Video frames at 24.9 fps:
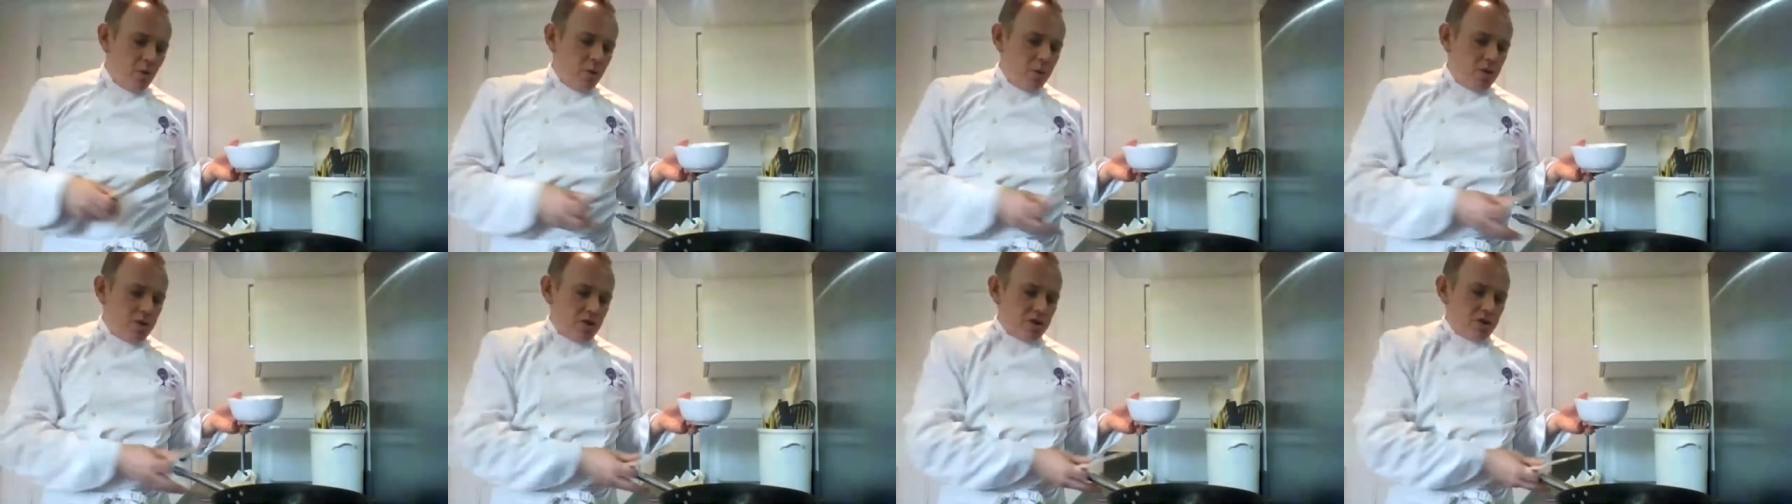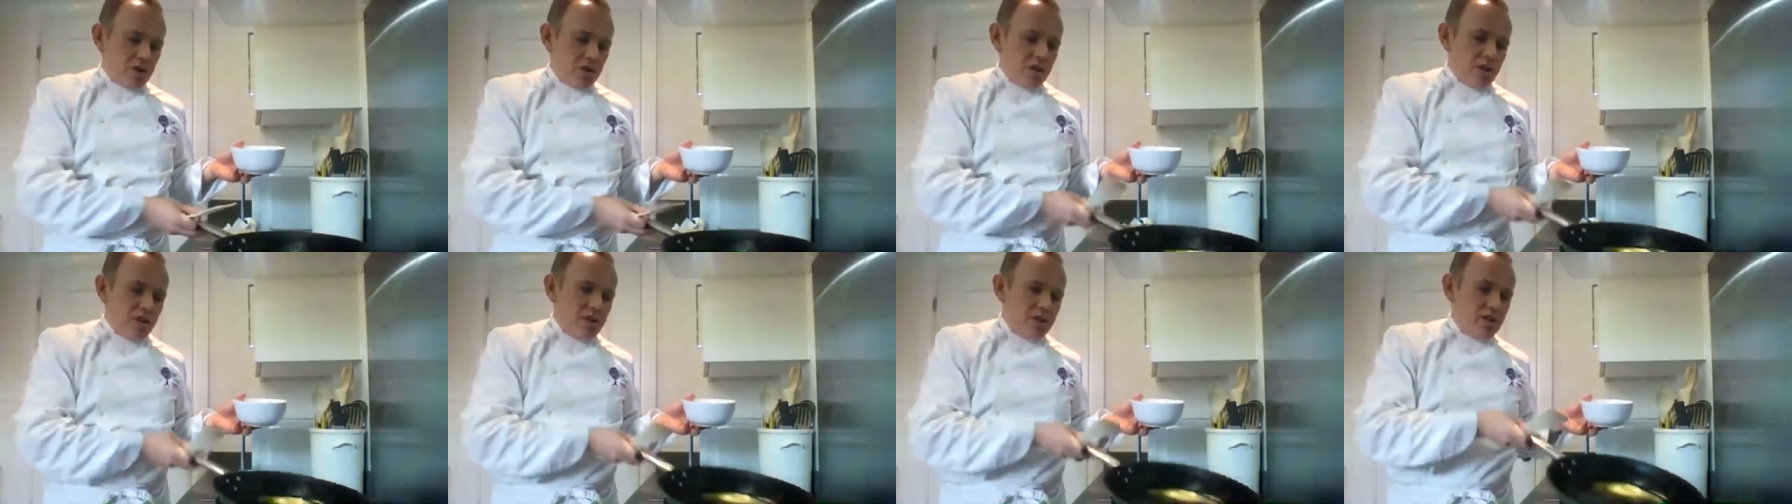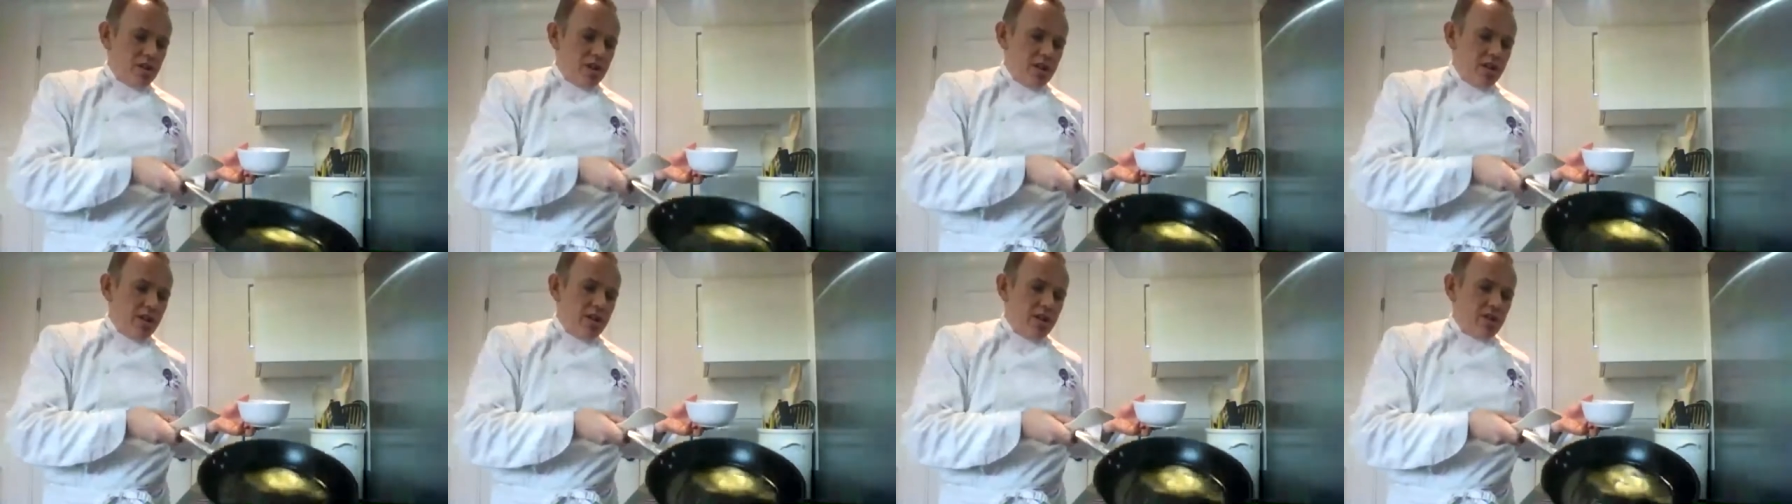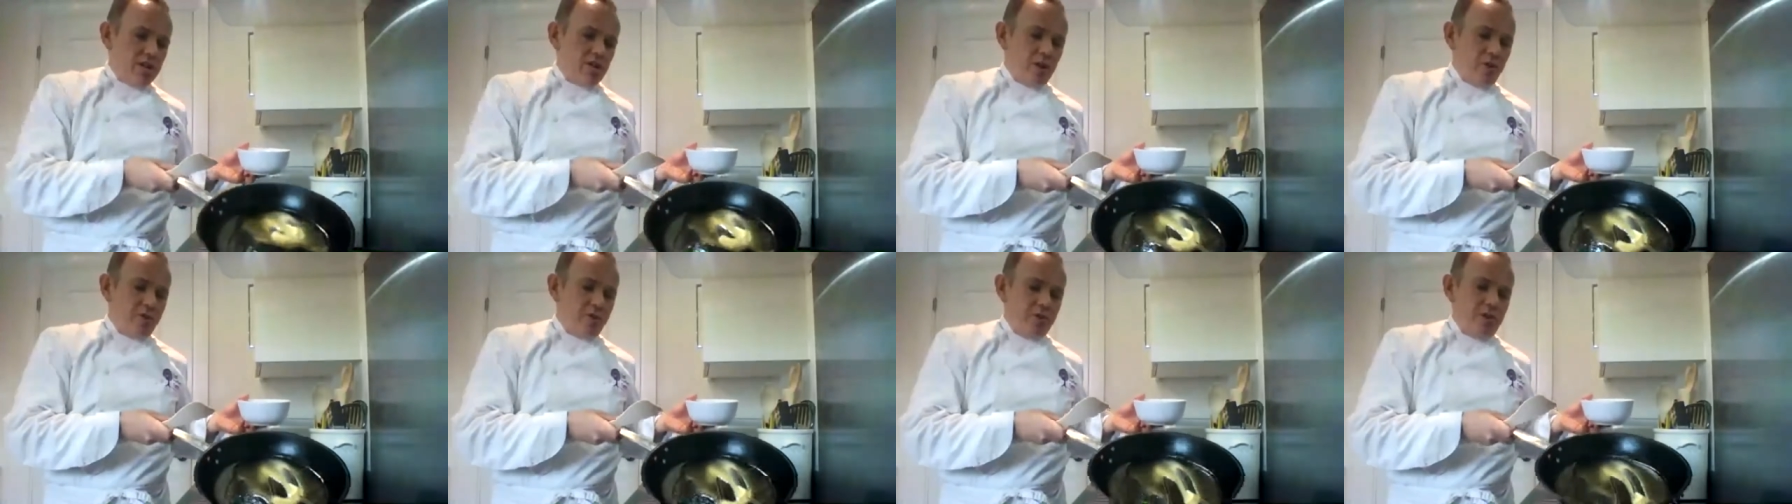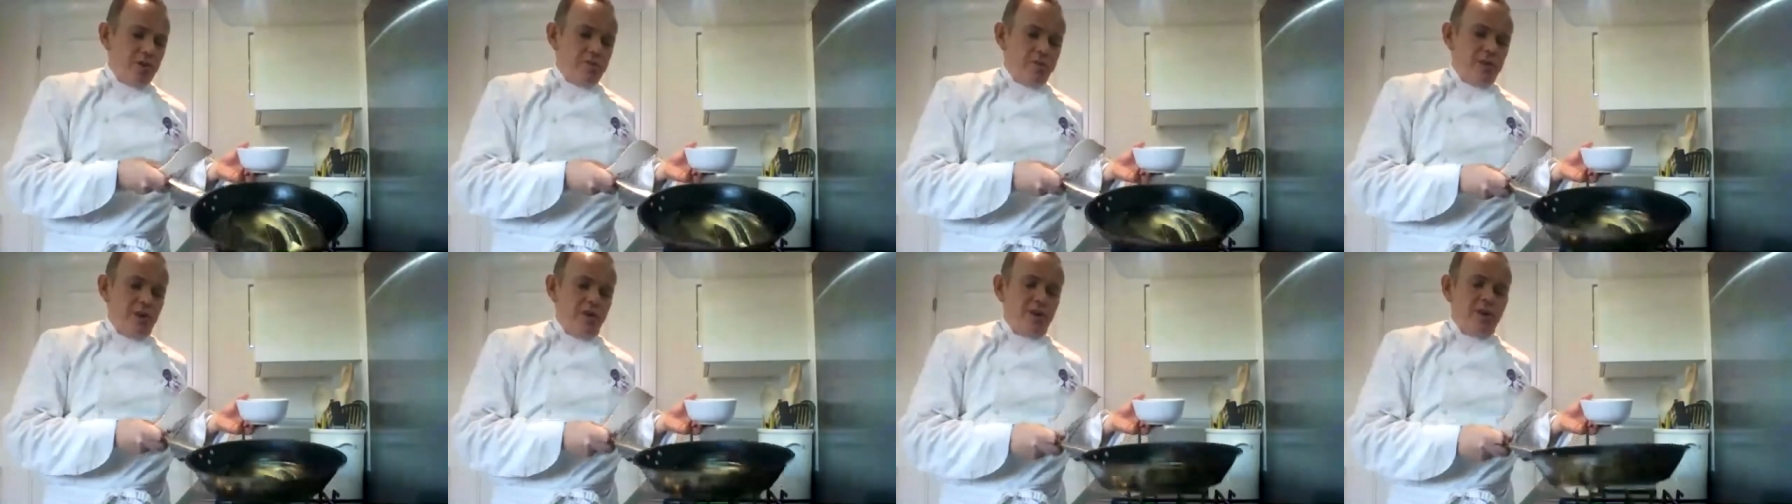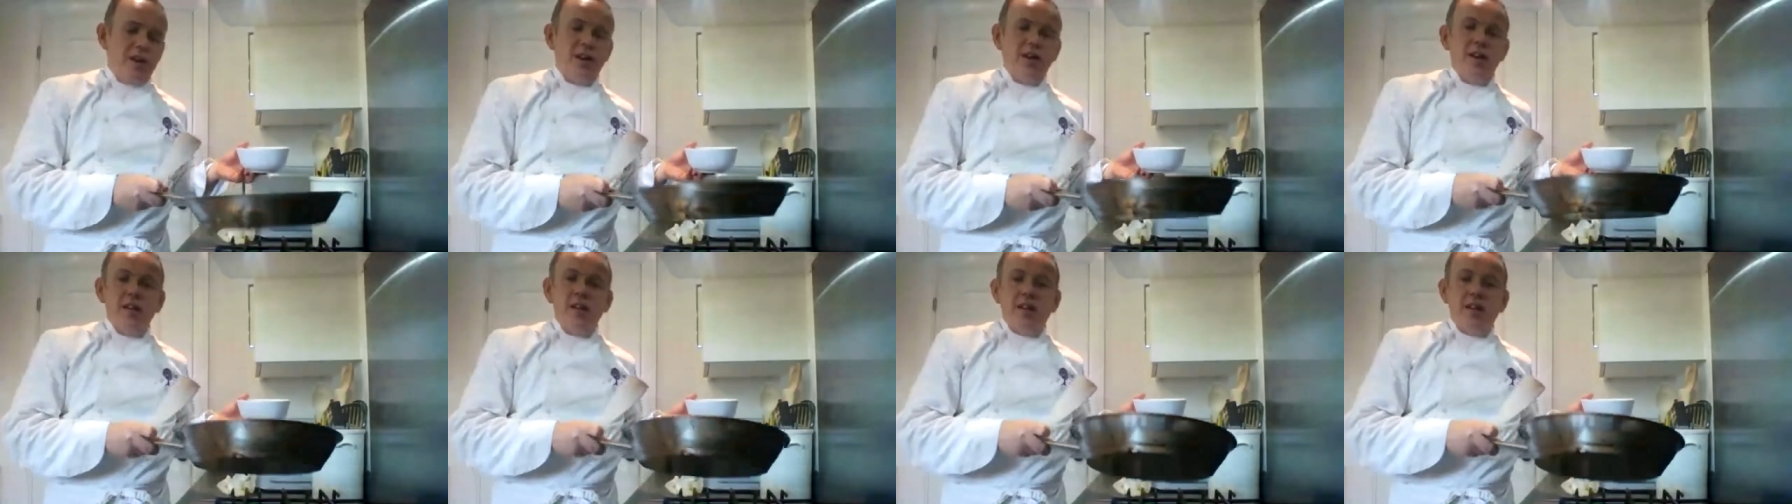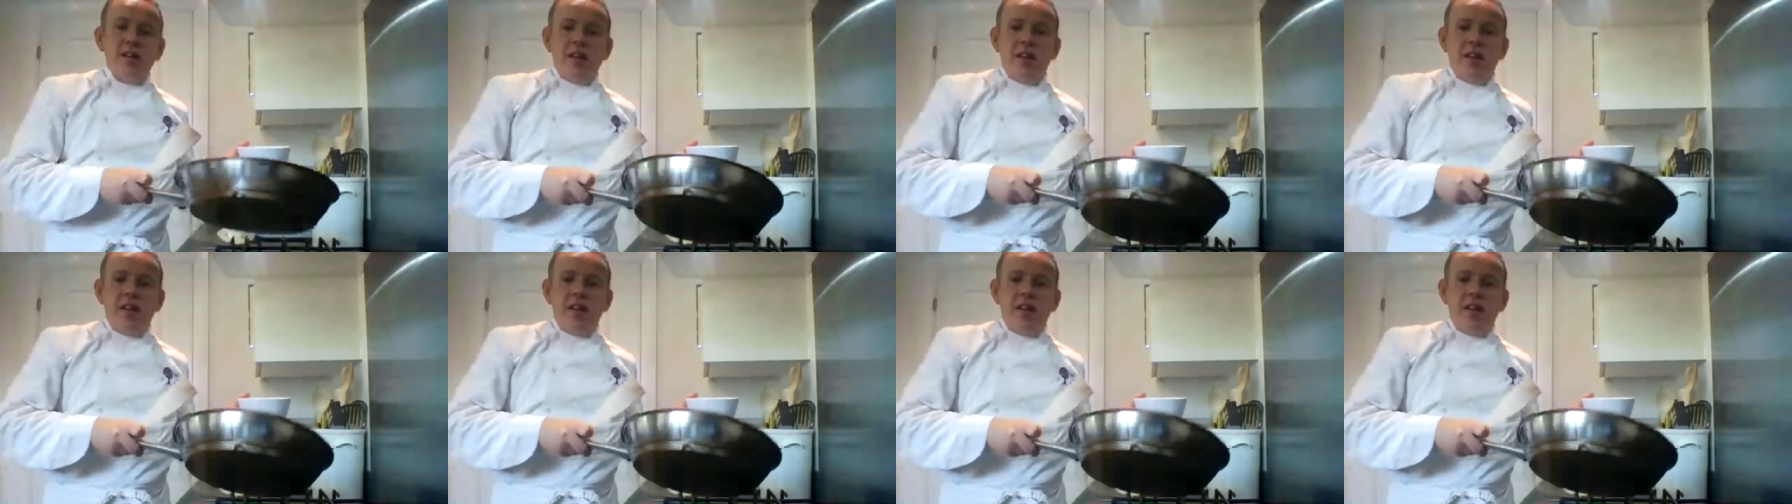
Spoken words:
We're just going to gently soften them. Okay.